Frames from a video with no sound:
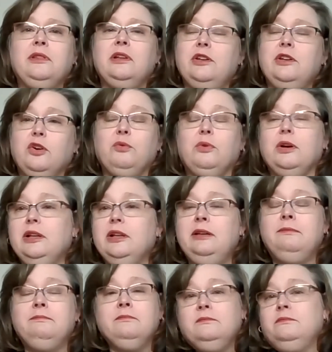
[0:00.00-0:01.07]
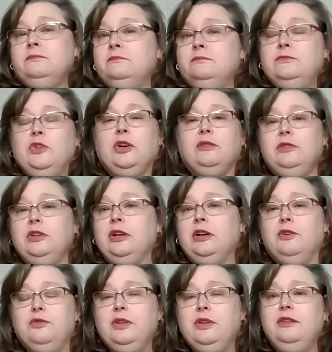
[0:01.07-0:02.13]

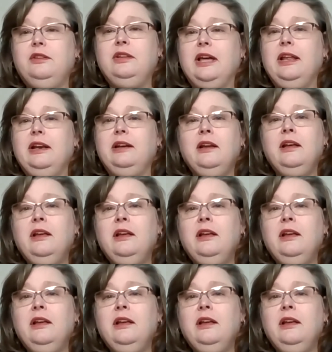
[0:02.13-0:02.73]
that